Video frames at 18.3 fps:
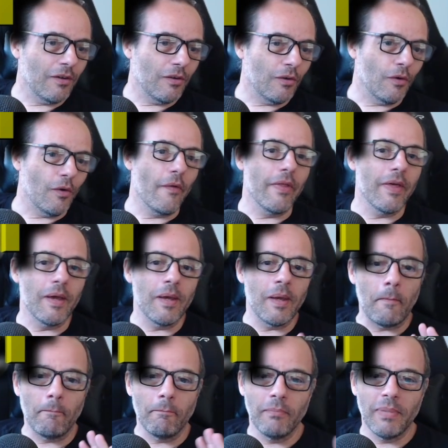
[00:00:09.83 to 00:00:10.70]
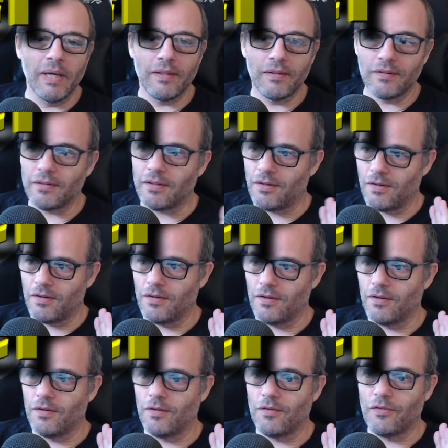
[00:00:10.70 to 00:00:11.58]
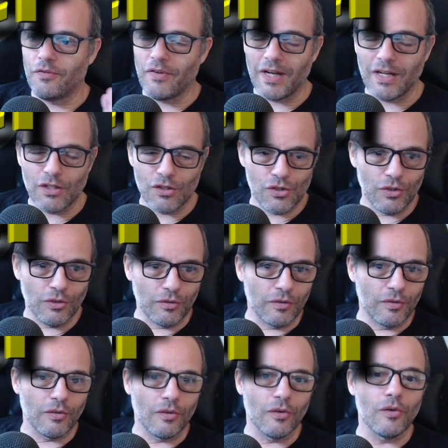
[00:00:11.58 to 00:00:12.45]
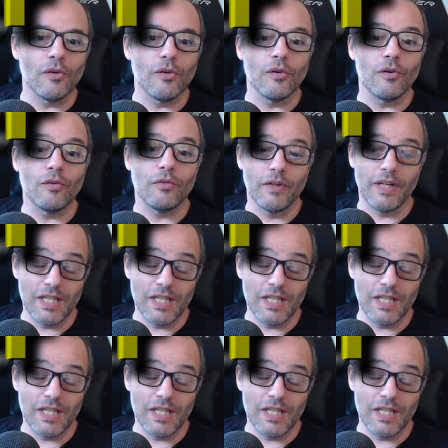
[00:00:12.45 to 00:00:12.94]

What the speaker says: of the best functions of